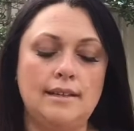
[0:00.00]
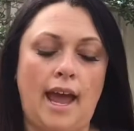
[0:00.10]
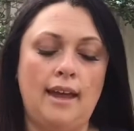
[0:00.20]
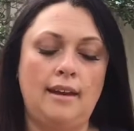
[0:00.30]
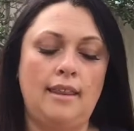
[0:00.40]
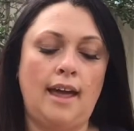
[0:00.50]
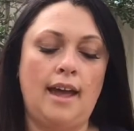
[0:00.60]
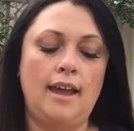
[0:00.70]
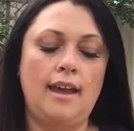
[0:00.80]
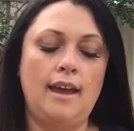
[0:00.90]
and
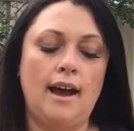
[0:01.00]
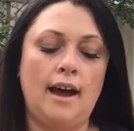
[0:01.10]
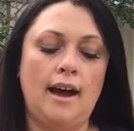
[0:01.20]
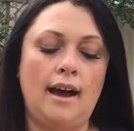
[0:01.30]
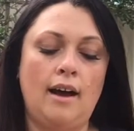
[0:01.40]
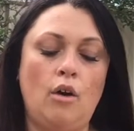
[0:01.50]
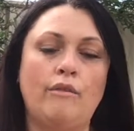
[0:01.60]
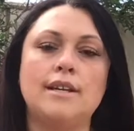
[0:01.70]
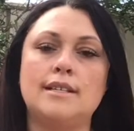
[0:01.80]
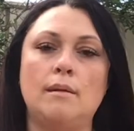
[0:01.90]
they are
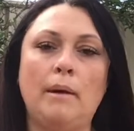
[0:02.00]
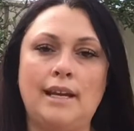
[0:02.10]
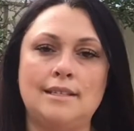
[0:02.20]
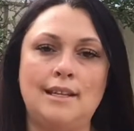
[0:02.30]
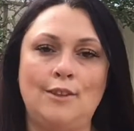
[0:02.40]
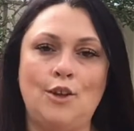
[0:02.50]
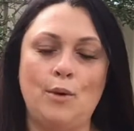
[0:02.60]
obviously based in the